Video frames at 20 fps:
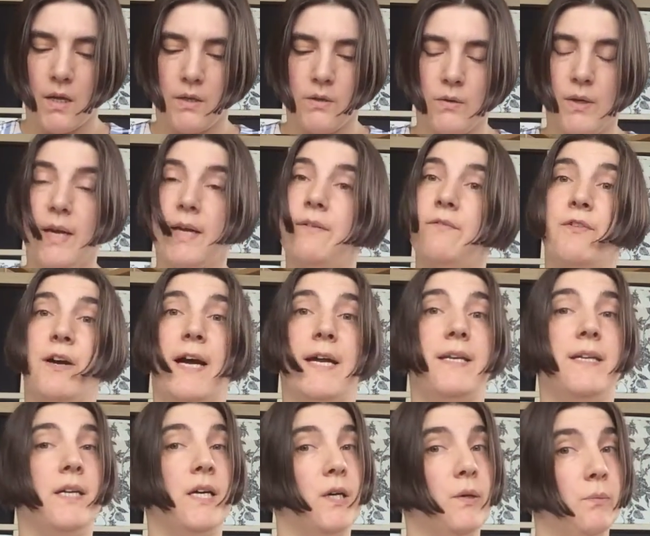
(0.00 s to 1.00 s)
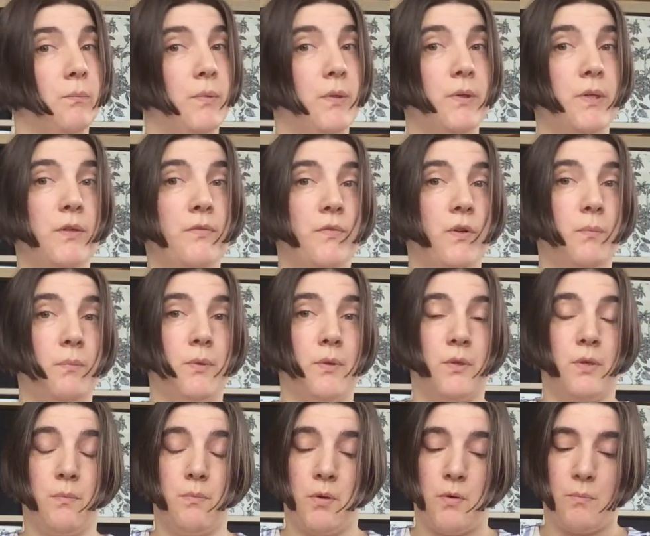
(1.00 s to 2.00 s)
You can find a beautiful,
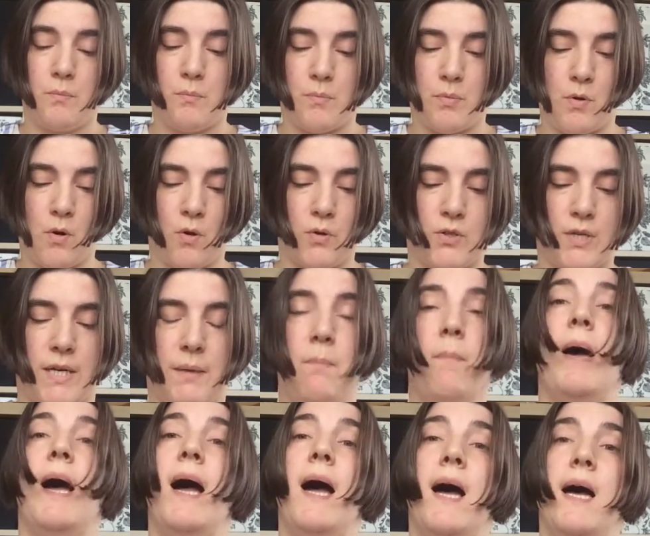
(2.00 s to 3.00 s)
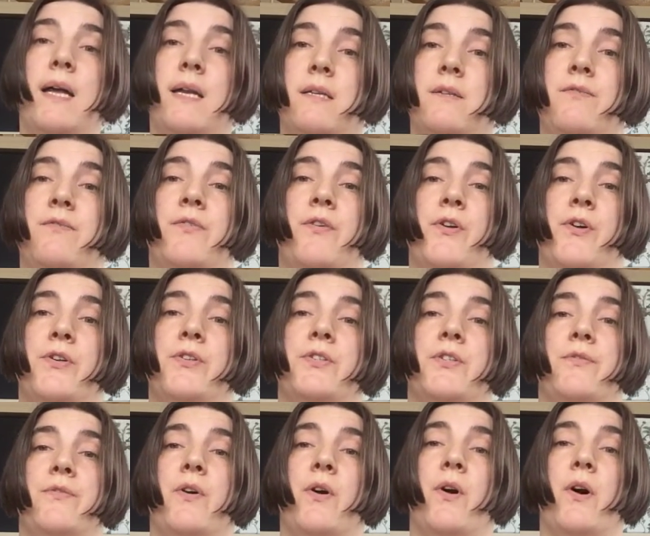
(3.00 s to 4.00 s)
beautiful project. But
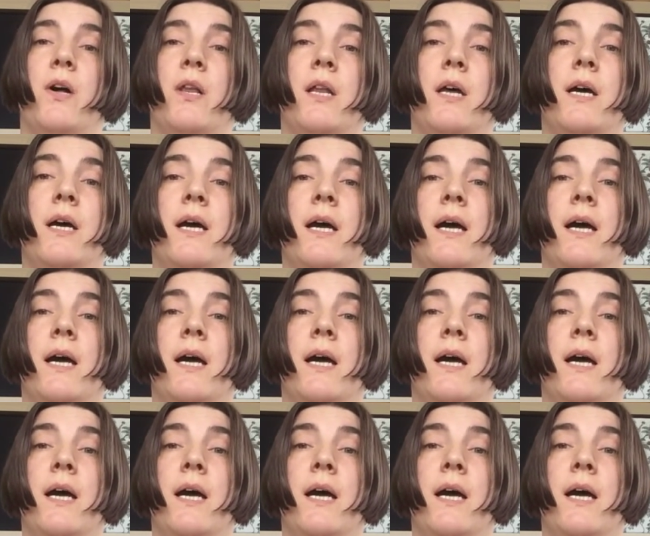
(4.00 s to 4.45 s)
first of all,